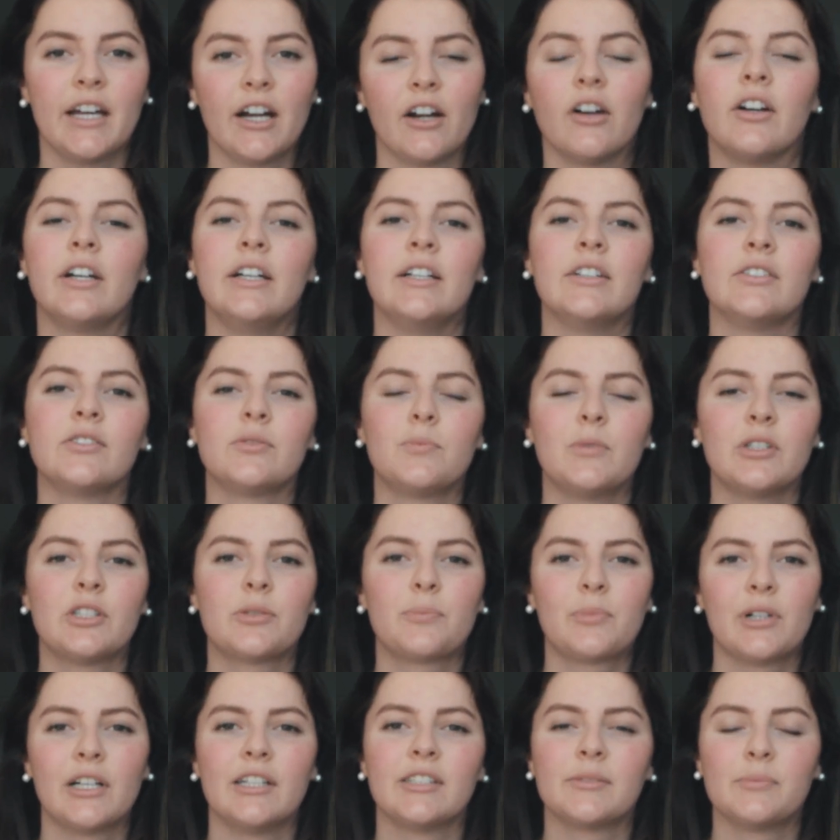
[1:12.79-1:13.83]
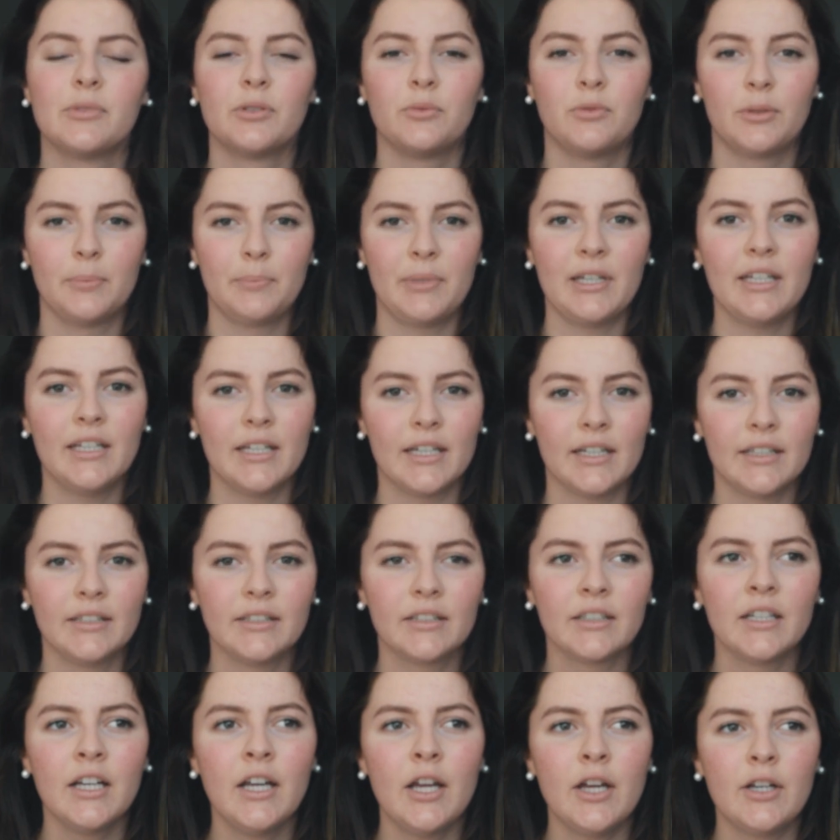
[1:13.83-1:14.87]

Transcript: areas which placement would be in.